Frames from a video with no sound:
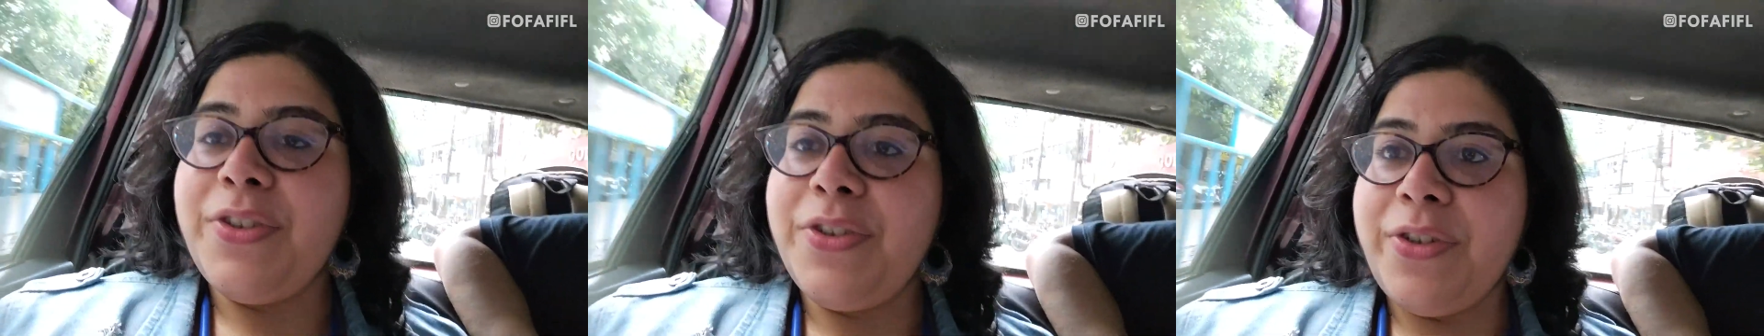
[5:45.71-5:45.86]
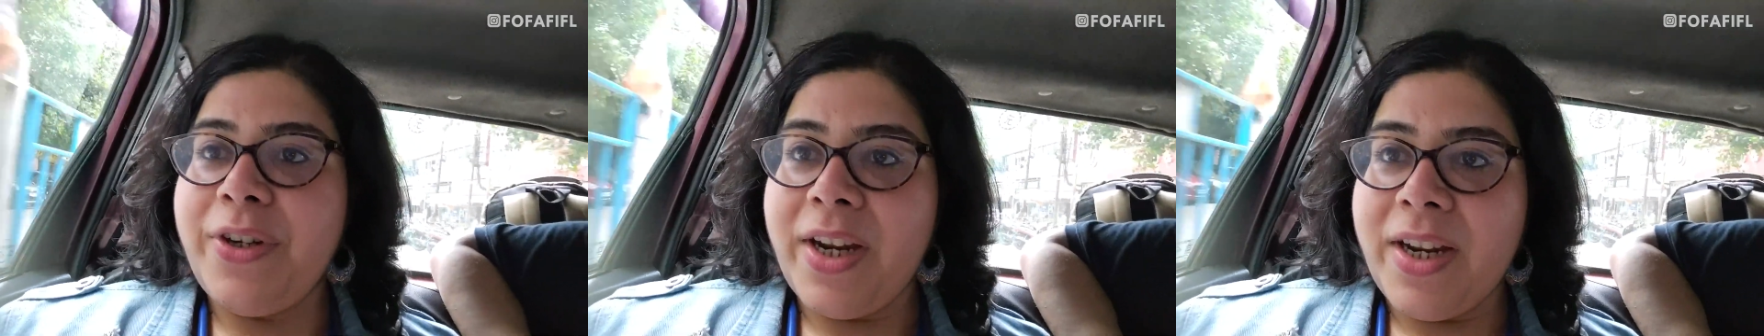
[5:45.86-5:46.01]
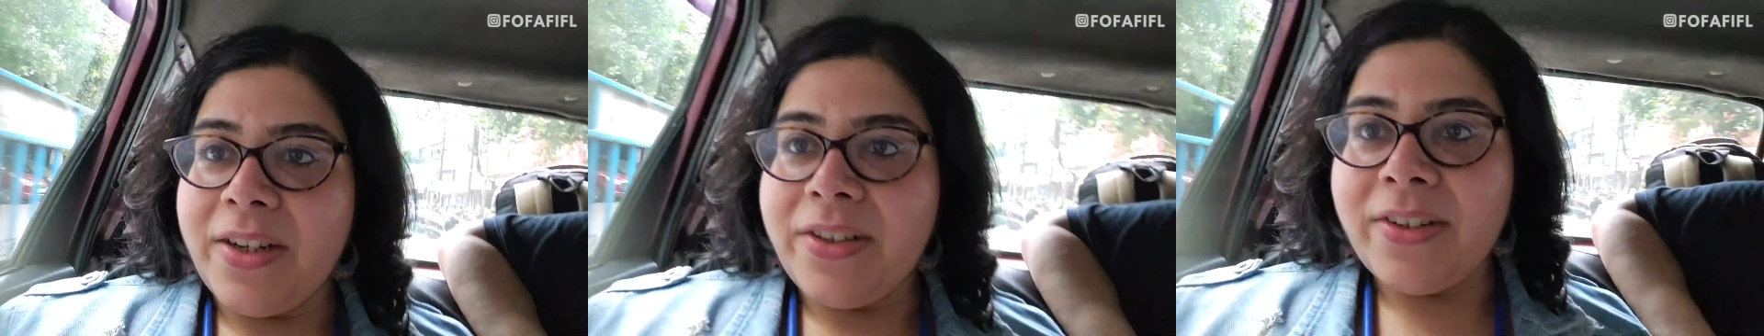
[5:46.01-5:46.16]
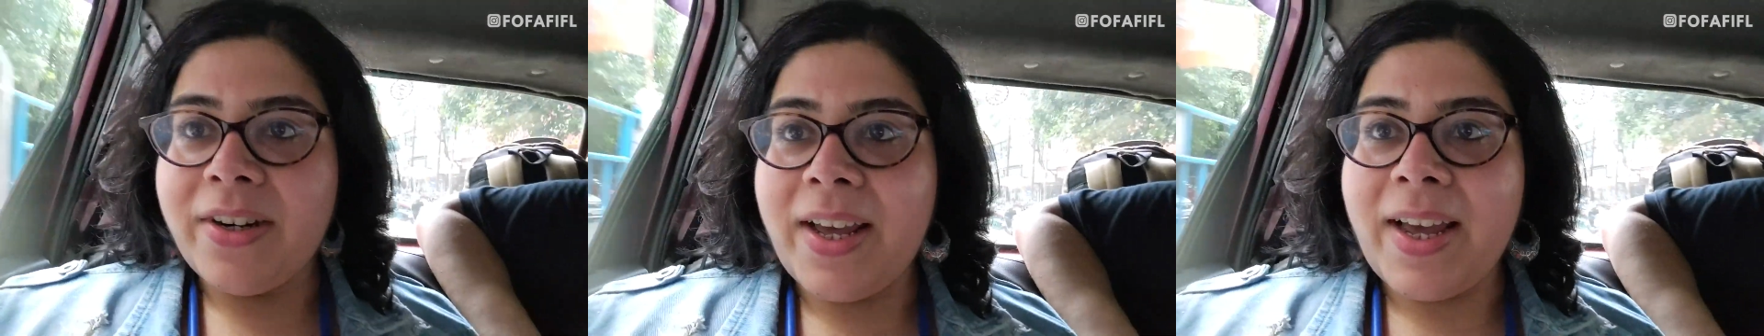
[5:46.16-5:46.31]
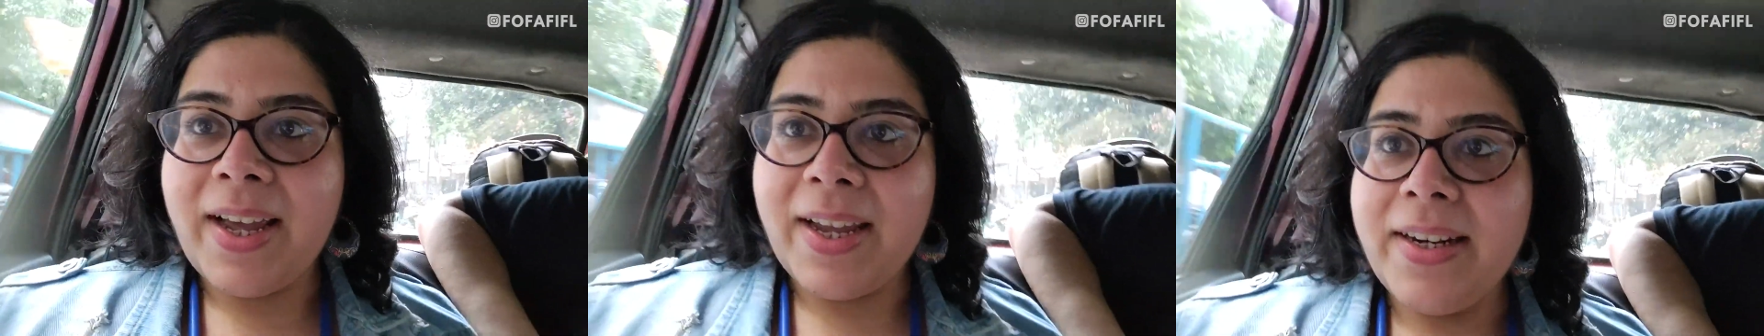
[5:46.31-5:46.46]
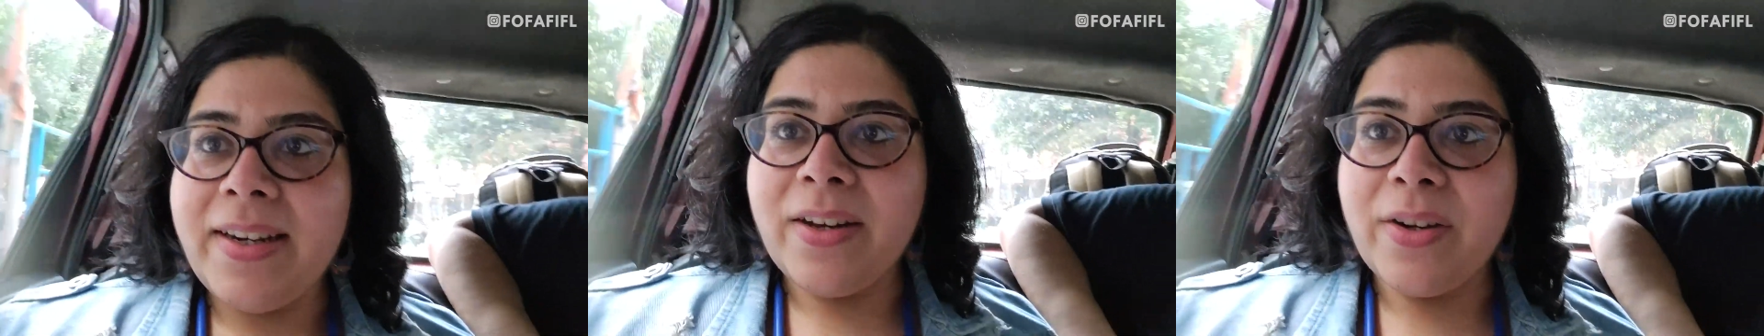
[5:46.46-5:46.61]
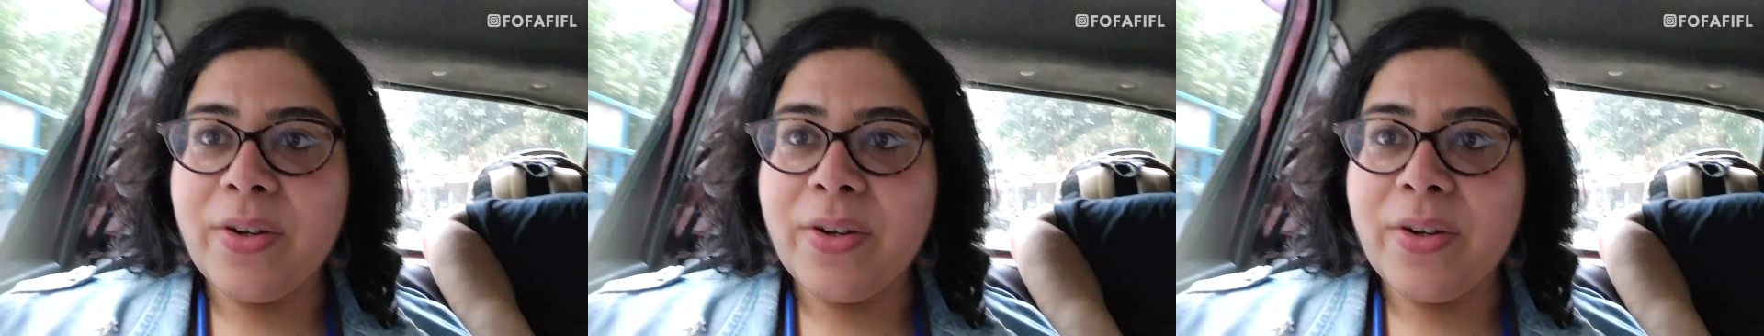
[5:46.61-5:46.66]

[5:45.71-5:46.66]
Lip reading: train ride